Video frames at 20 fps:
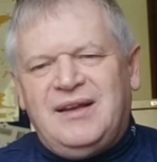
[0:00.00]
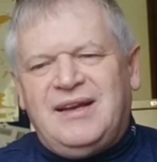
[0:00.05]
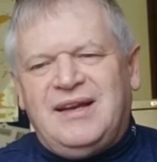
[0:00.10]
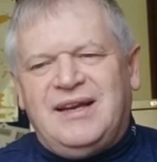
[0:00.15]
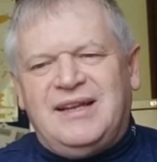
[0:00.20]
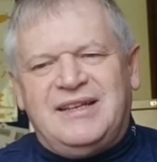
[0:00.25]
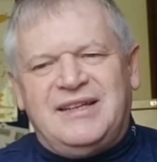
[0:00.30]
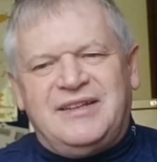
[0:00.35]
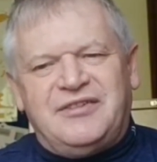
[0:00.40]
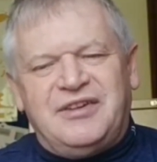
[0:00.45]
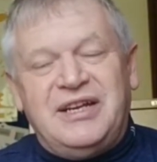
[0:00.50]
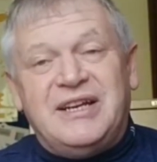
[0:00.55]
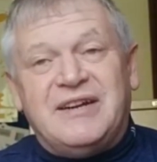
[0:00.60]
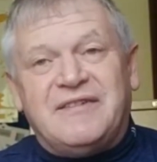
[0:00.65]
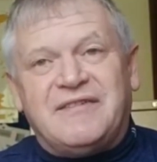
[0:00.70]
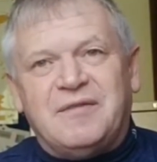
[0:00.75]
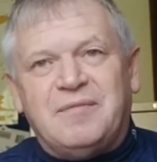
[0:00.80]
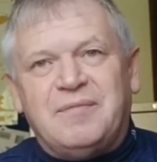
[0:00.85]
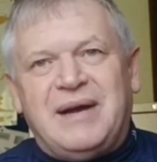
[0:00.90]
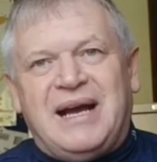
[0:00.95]
and 3
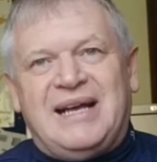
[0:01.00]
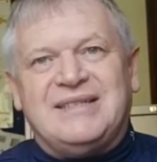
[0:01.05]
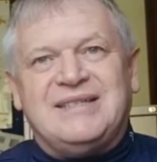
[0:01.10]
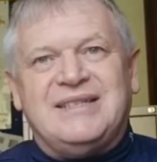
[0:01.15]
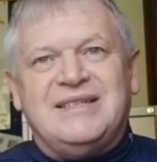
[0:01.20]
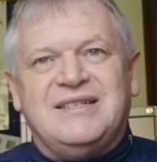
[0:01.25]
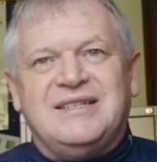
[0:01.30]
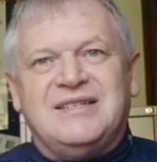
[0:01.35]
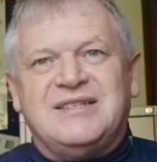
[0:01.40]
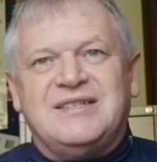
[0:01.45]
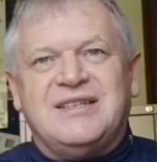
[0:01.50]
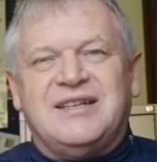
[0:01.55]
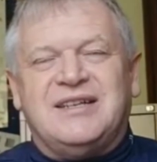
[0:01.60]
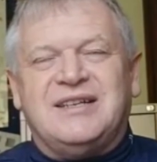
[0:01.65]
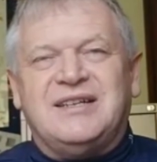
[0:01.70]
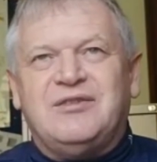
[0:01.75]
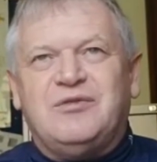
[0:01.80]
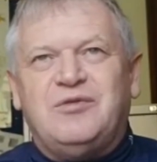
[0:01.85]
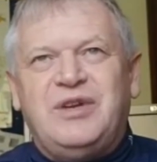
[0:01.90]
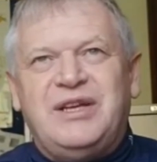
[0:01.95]
different passages that
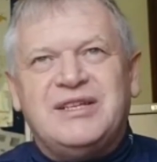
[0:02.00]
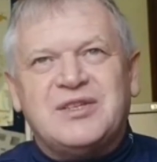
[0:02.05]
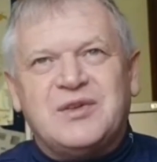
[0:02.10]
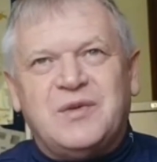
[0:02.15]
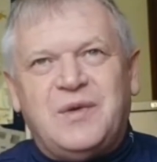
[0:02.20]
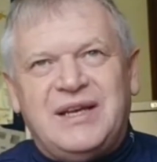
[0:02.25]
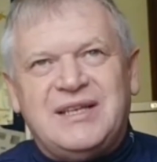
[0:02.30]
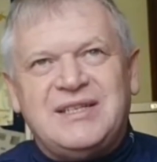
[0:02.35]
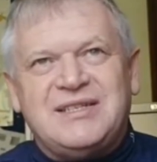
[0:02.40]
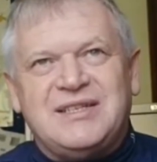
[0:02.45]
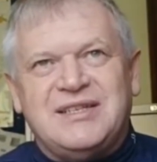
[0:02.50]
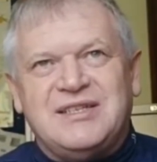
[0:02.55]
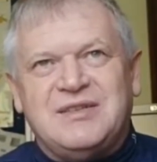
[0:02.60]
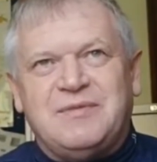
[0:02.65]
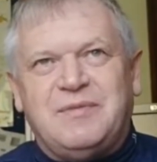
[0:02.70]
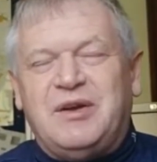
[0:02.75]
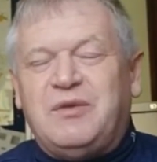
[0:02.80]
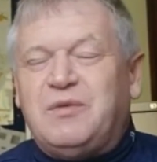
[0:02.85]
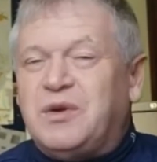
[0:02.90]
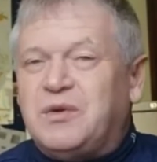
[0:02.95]
raise questions
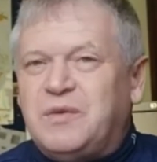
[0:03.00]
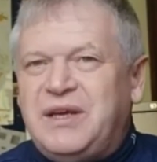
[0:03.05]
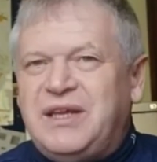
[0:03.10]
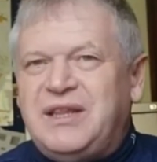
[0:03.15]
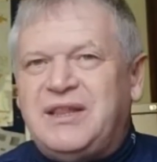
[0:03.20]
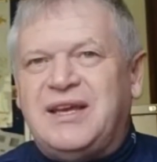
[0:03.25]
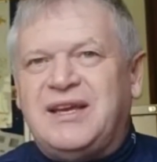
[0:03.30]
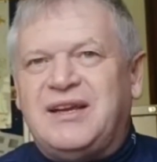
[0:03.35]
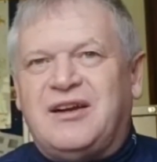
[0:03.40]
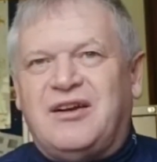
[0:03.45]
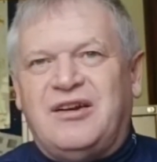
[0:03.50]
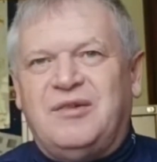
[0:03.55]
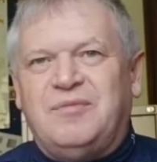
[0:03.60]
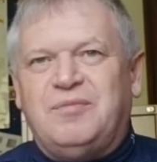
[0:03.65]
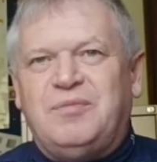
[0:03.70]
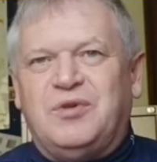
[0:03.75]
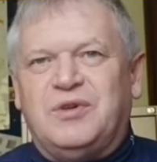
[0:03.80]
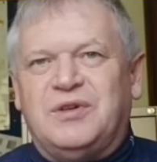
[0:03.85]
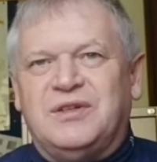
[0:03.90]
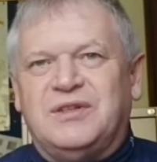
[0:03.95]
about what we think are
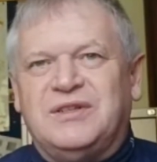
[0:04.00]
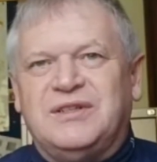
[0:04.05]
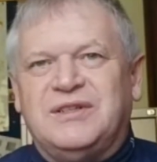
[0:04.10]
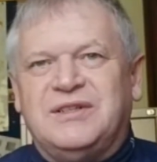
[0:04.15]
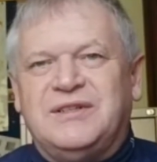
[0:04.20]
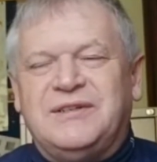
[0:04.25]
important.